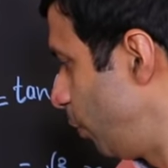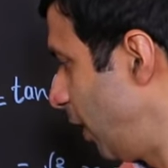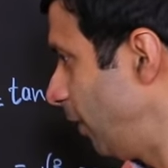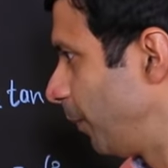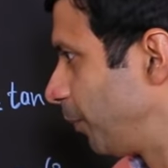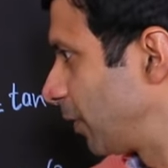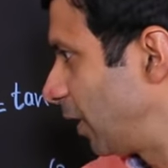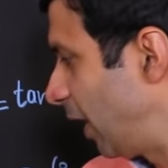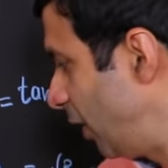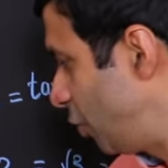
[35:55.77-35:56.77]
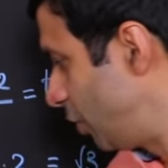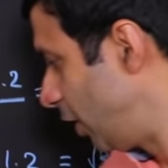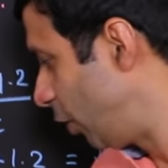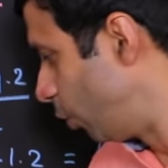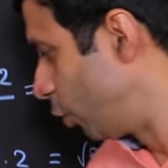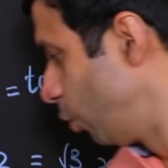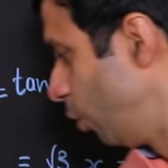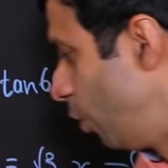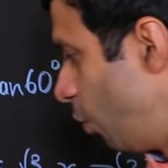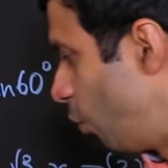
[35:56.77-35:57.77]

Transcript: to be h is equal to